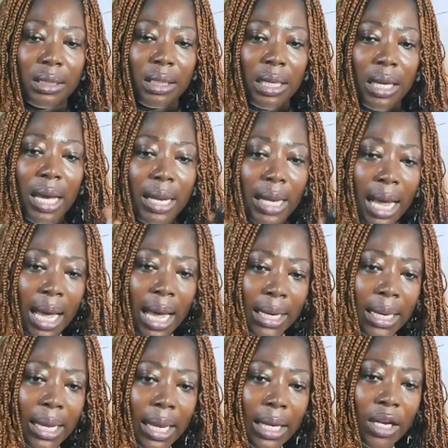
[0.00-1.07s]
and at
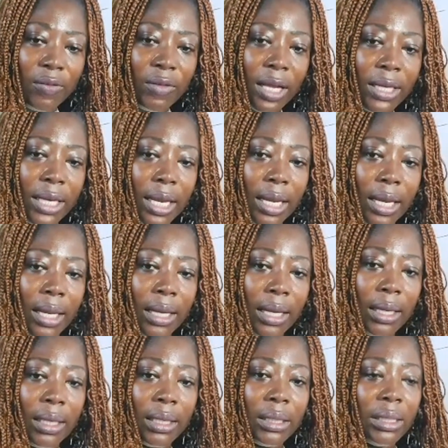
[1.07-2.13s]
the end of the day,
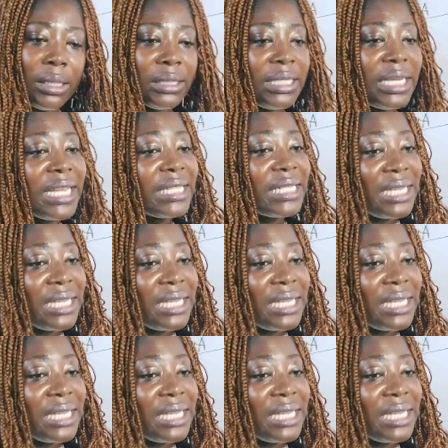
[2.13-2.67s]
these